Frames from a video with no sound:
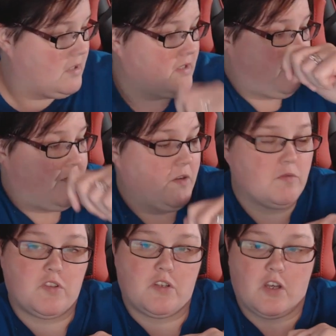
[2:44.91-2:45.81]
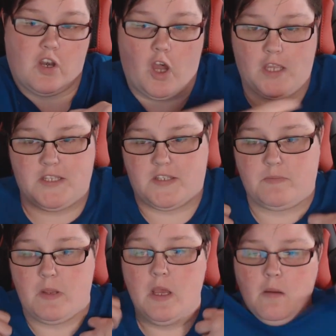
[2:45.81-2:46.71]
It feels
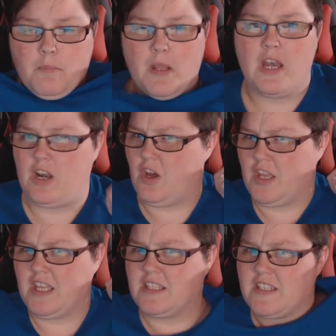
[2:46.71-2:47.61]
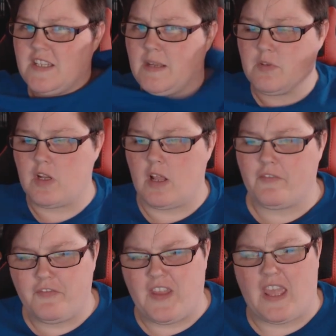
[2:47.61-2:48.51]
nice but light at the same time,
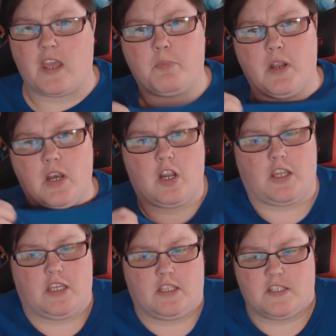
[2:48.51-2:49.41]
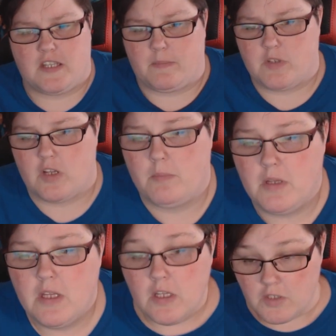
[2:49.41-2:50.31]
like thick but light at the same
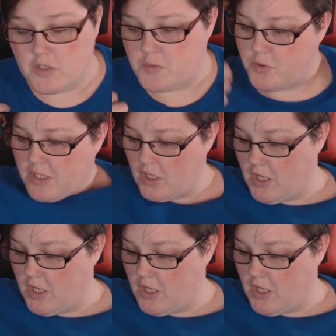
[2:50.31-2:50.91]
time. So it's pretty